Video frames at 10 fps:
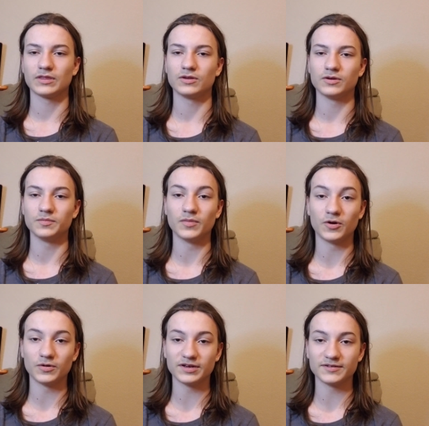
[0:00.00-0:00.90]
good
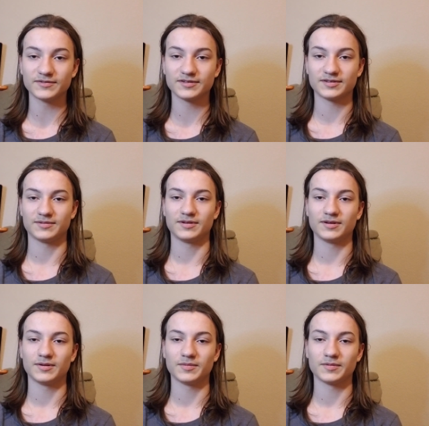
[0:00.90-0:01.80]
motives
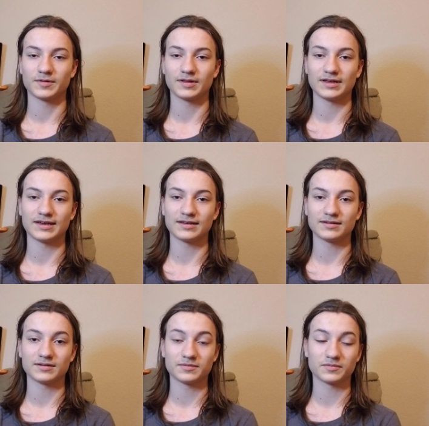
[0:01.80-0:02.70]
like
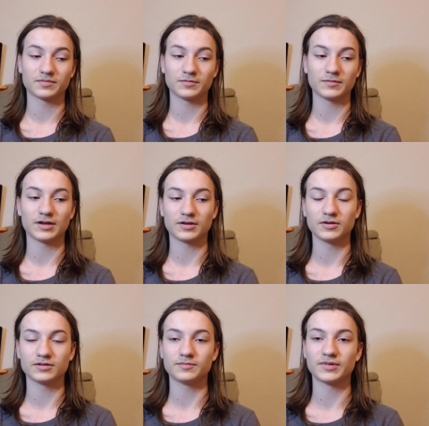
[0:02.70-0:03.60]
a
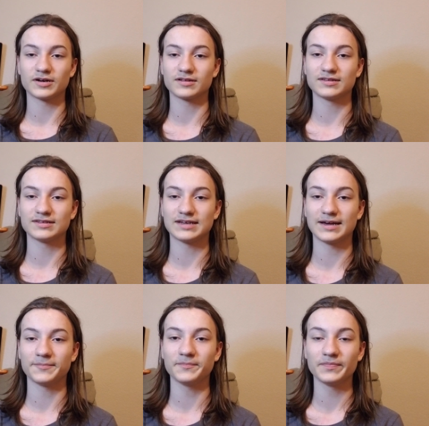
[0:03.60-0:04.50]
good part of the
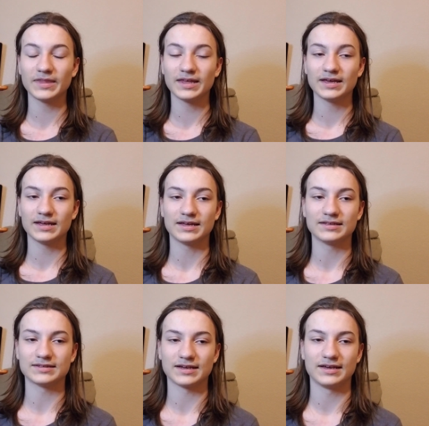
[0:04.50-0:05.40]
time
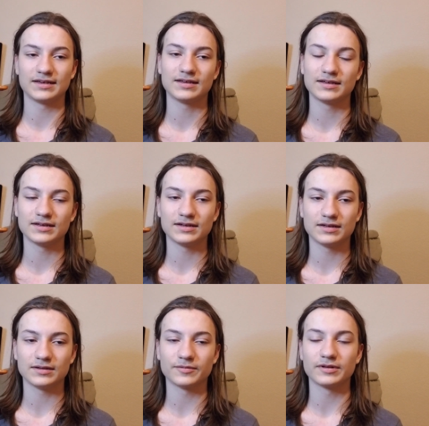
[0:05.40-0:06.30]
it's like
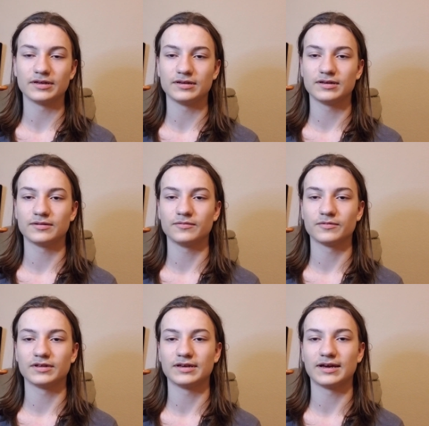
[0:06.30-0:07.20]
it really it
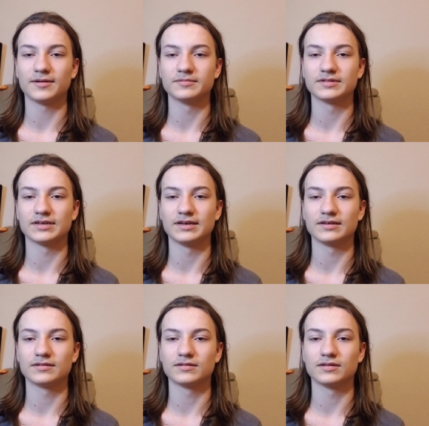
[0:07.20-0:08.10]
really helps like
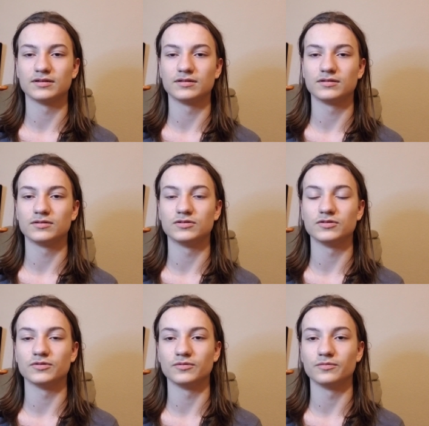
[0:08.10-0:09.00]
to
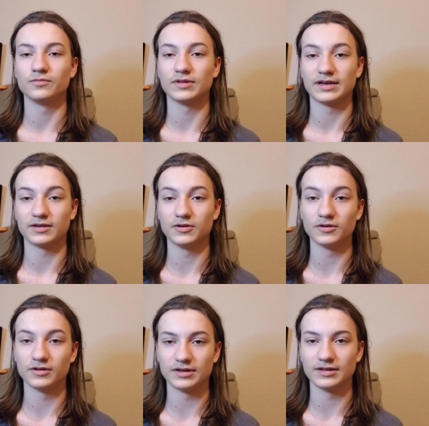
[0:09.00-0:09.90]
do like
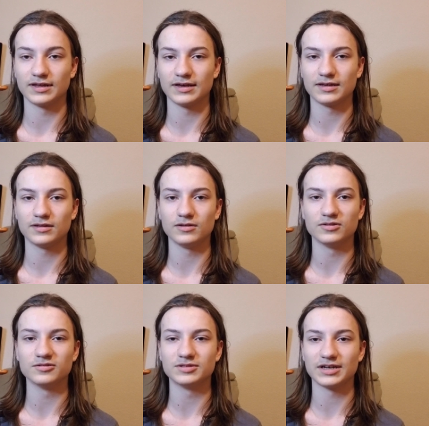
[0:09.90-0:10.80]
good in like
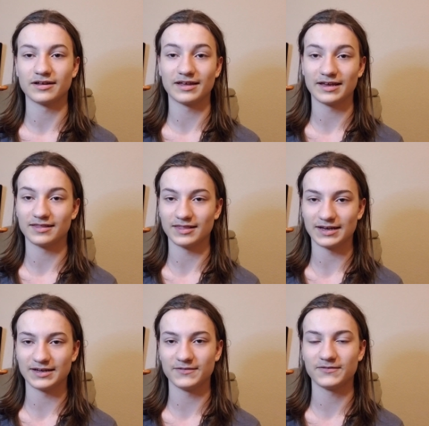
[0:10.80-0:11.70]
youtube channel and
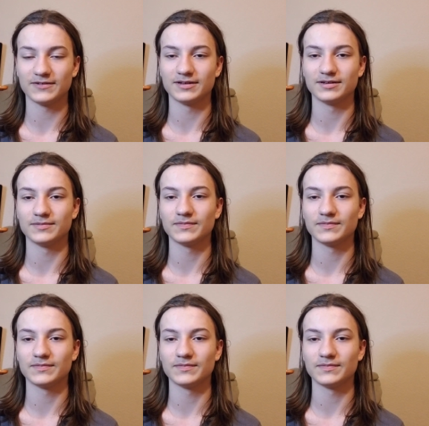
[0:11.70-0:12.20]
life and